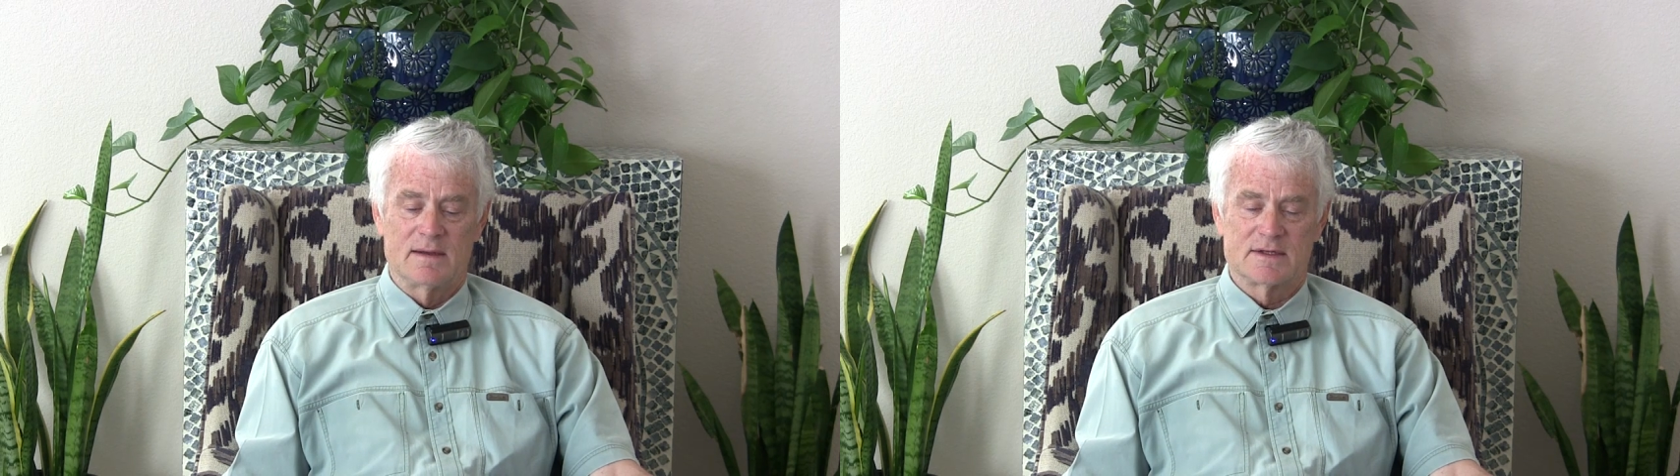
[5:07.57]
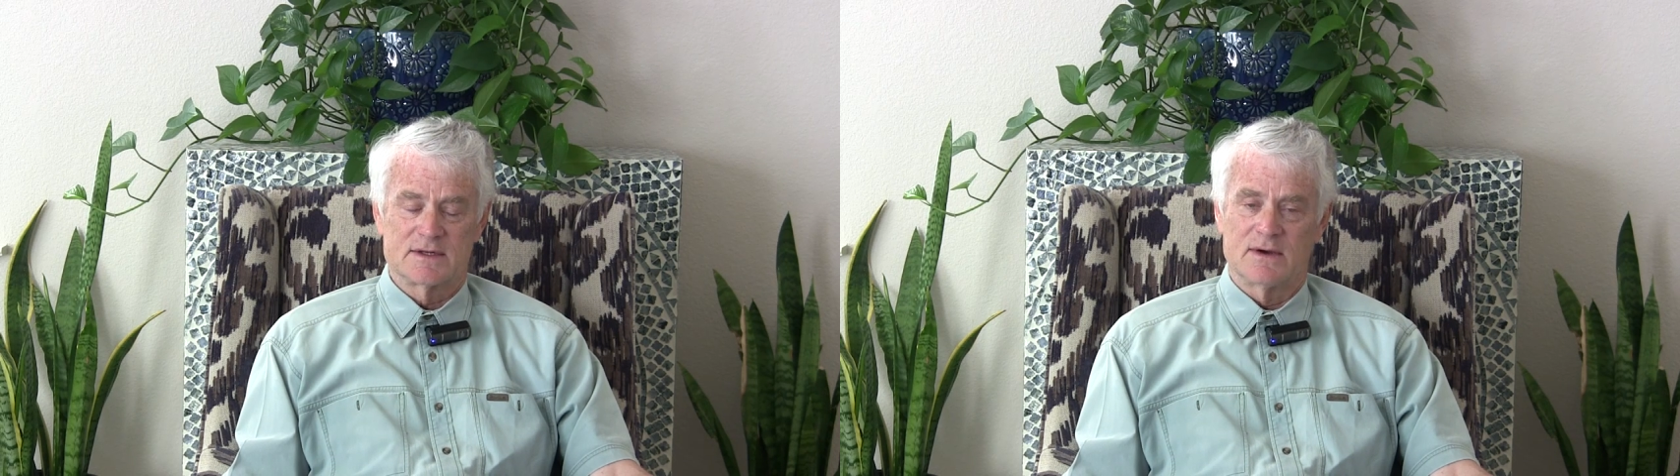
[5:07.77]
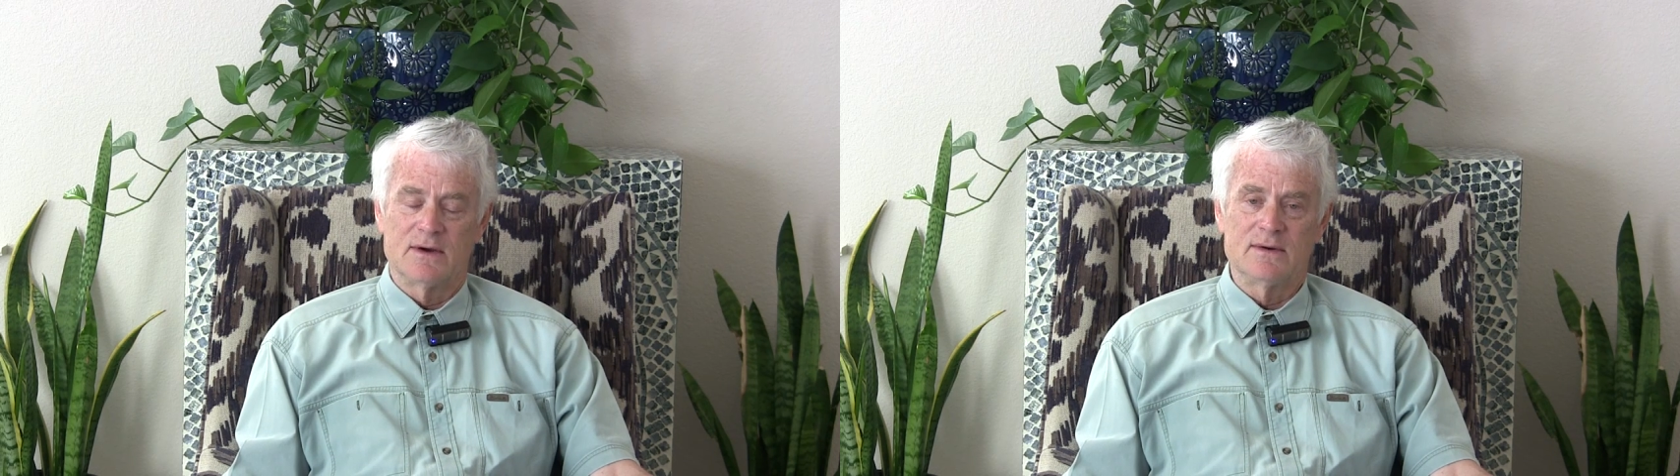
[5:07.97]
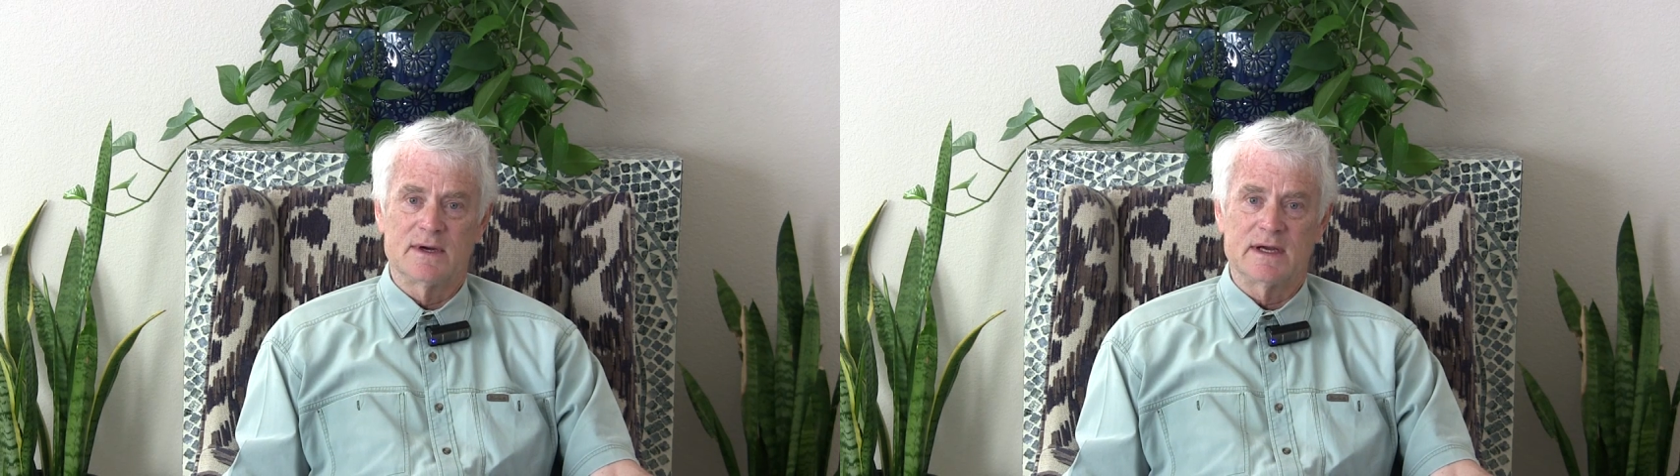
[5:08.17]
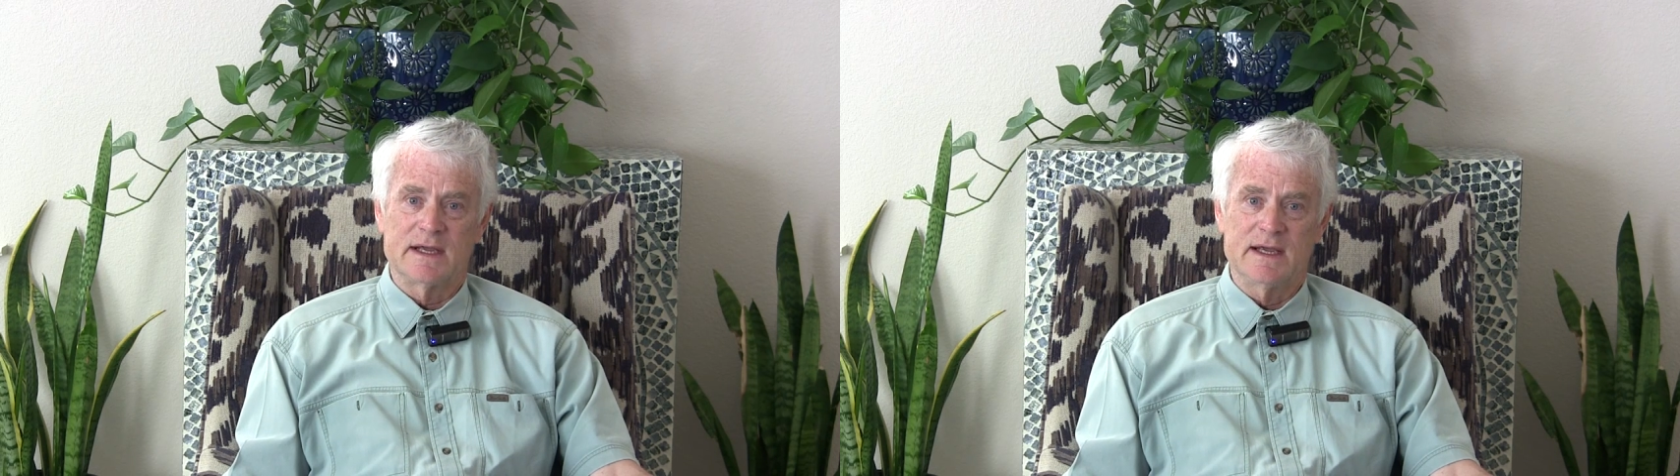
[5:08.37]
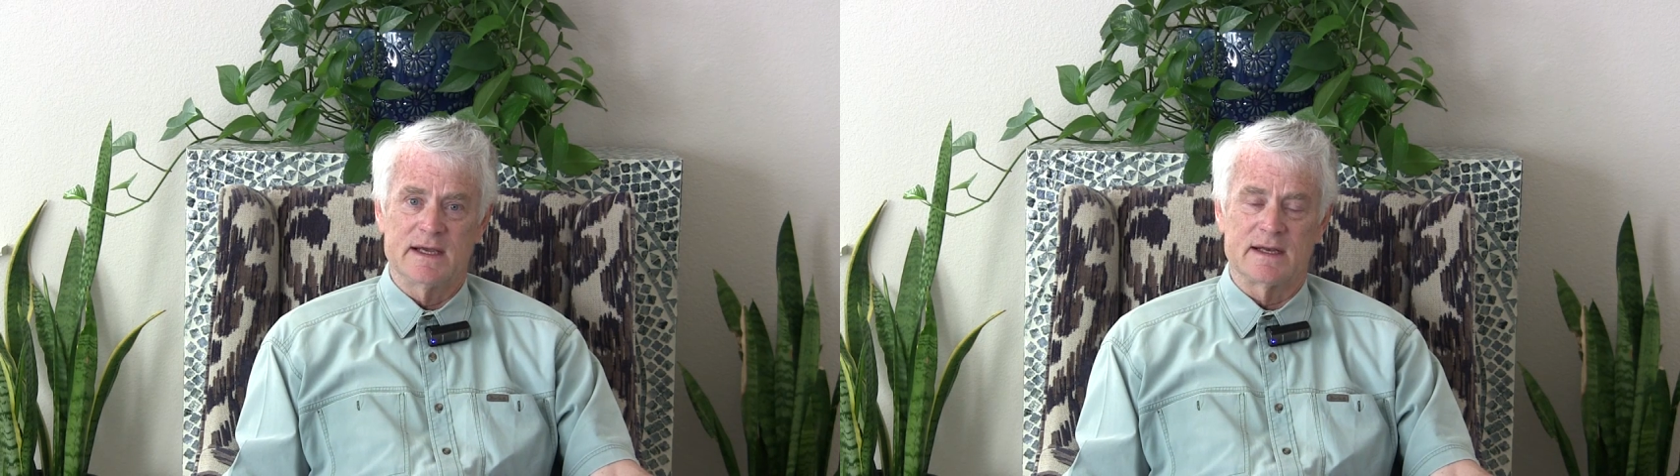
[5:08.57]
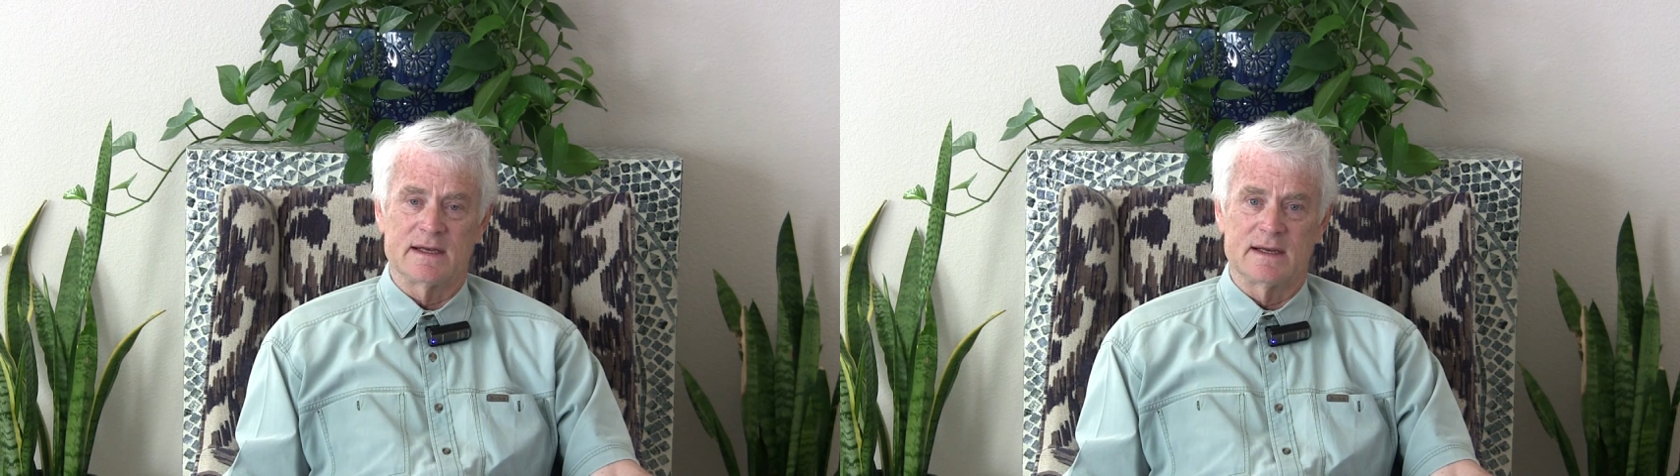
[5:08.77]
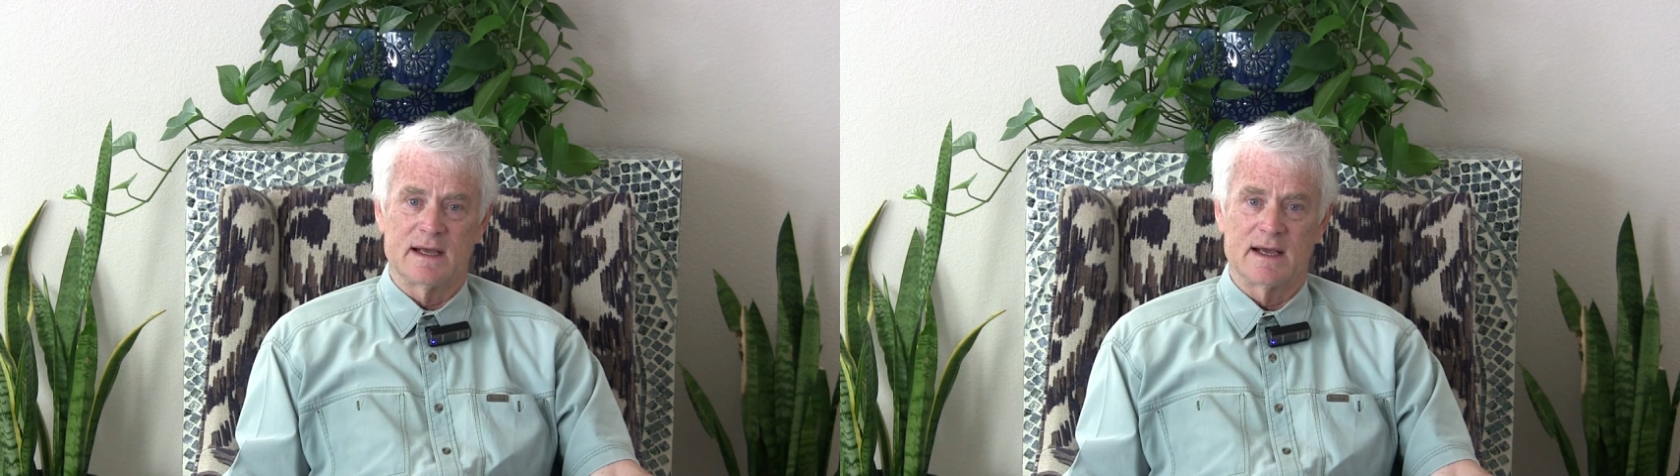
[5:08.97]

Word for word: So again,